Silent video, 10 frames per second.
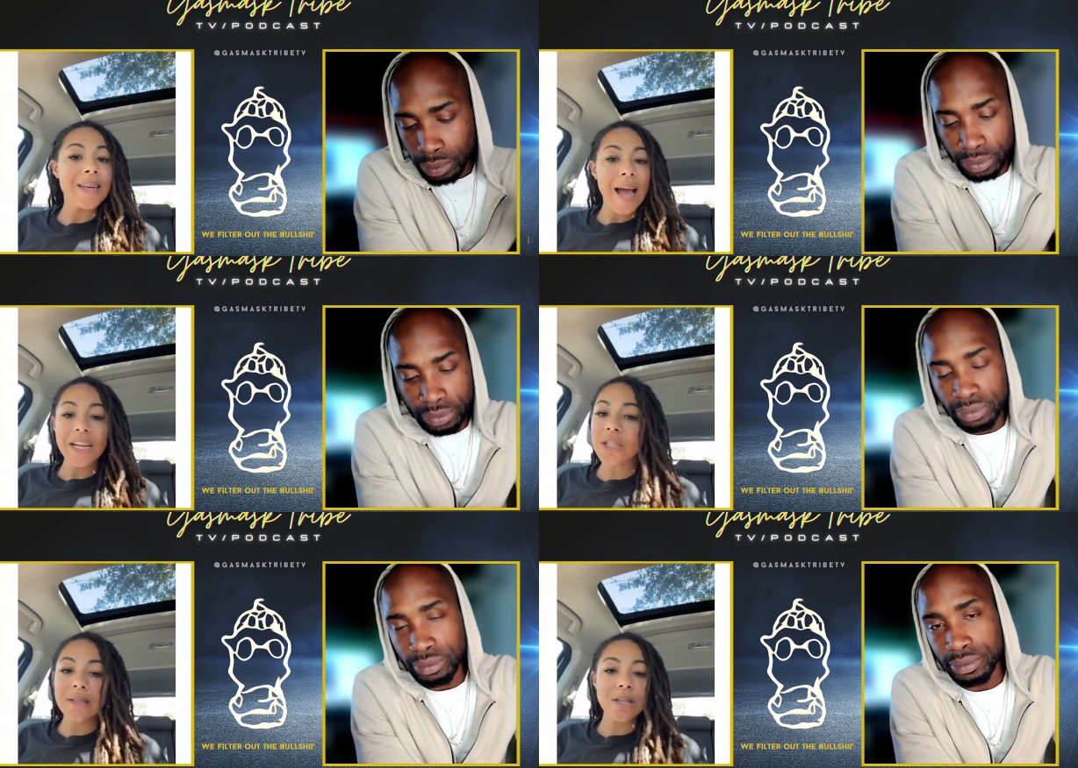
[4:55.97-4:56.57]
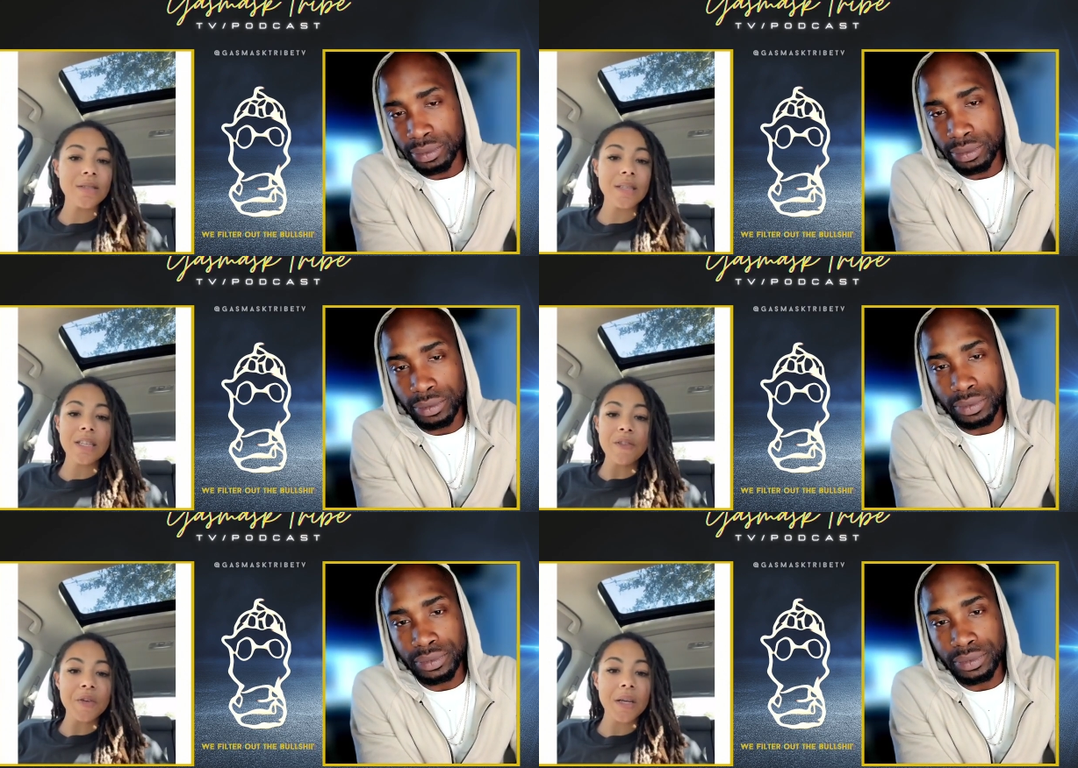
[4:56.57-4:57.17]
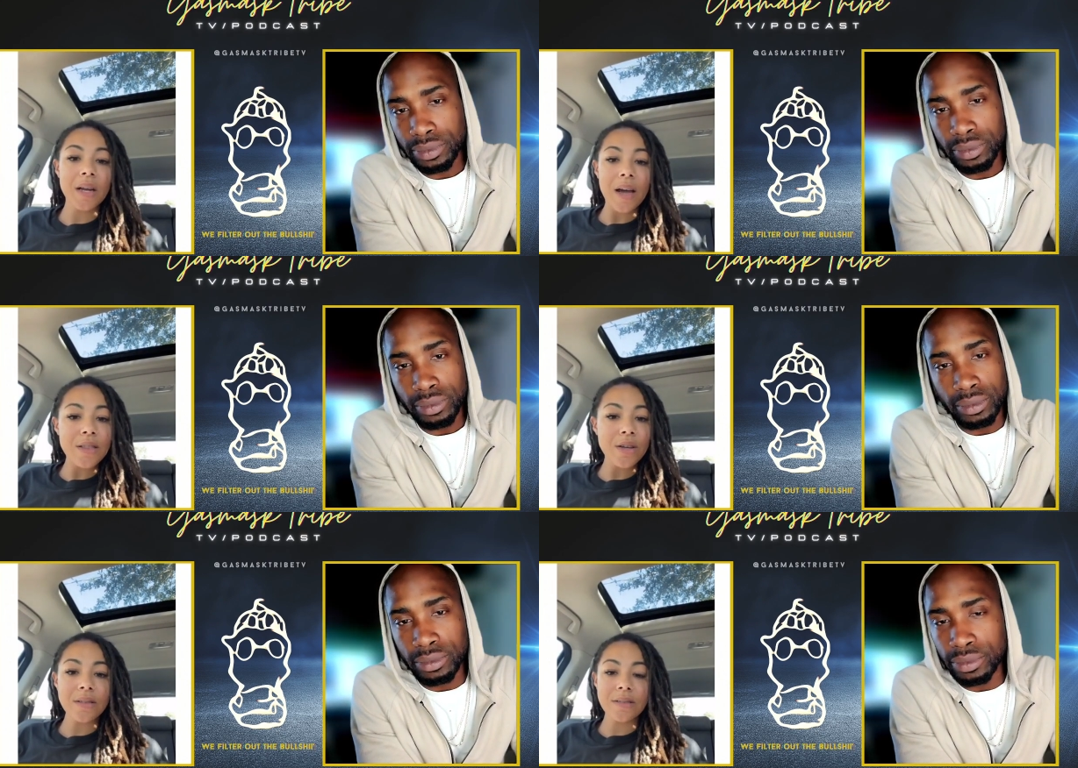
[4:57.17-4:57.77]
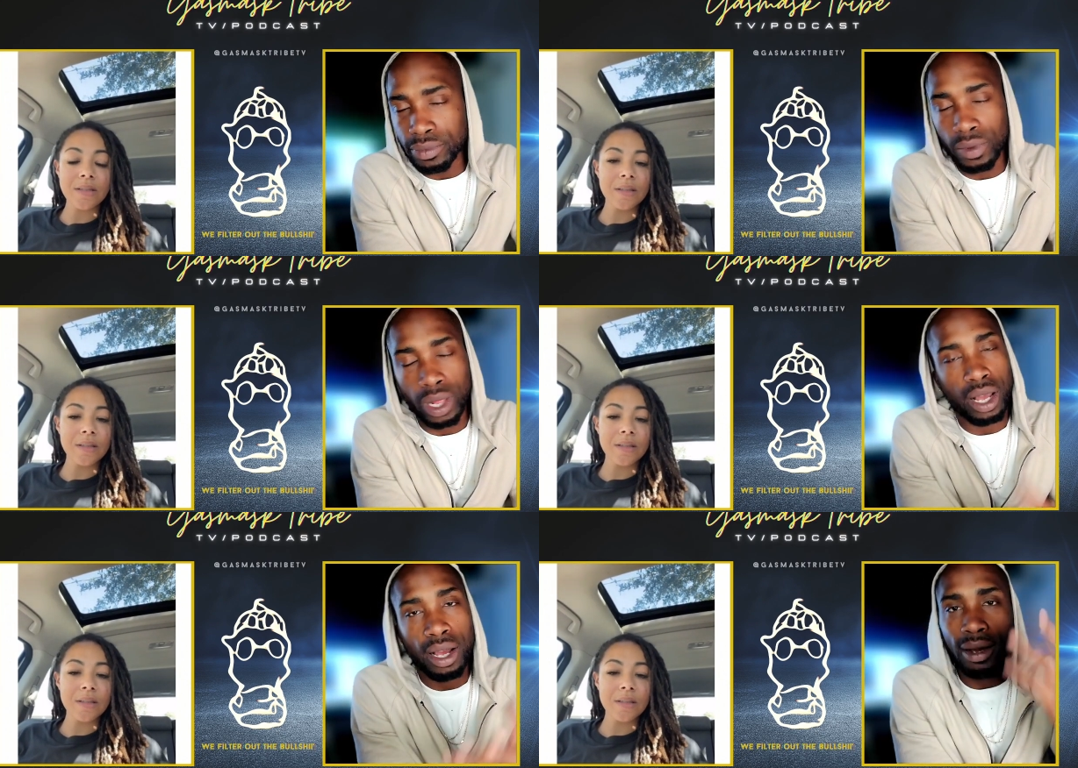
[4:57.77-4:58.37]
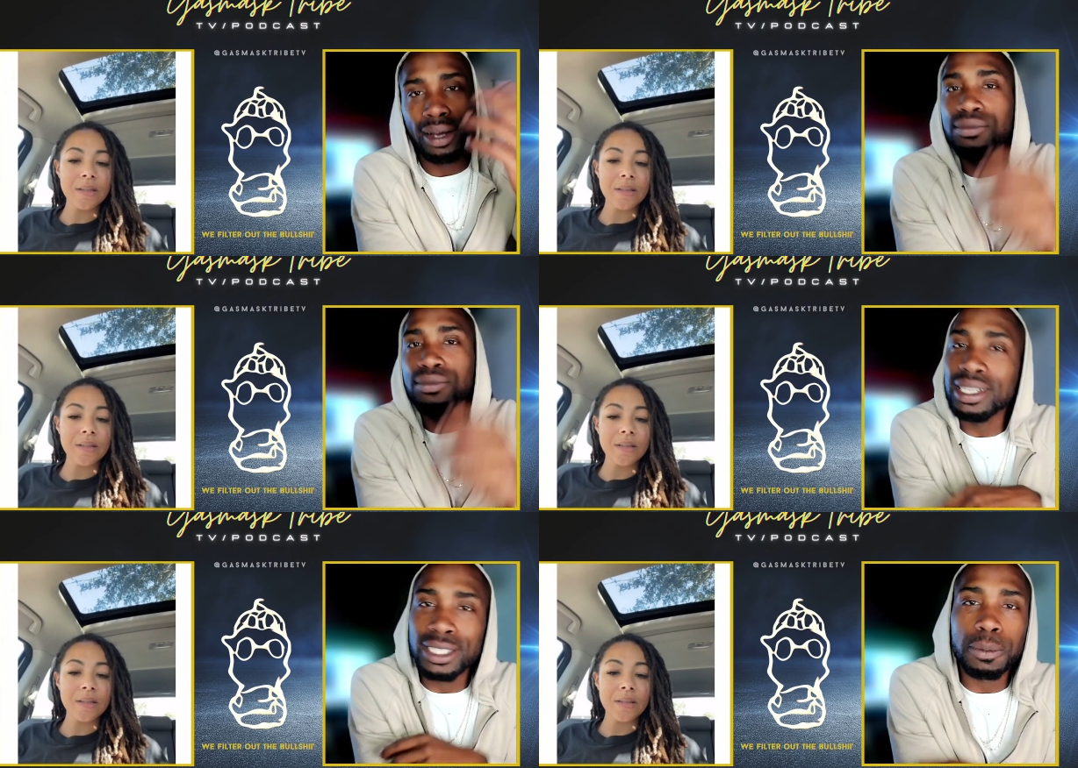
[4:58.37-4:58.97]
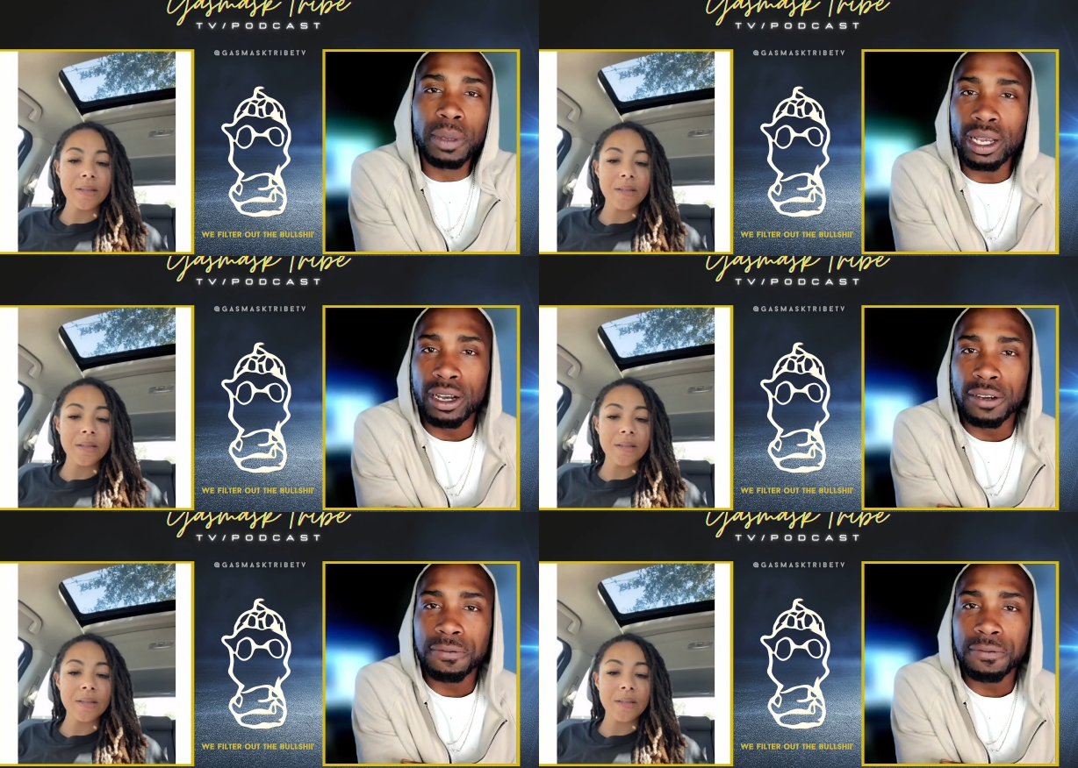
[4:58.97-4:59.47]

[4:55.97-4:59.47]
Speaker 1: not just their significant others.
Speaker 2: What I just speak of.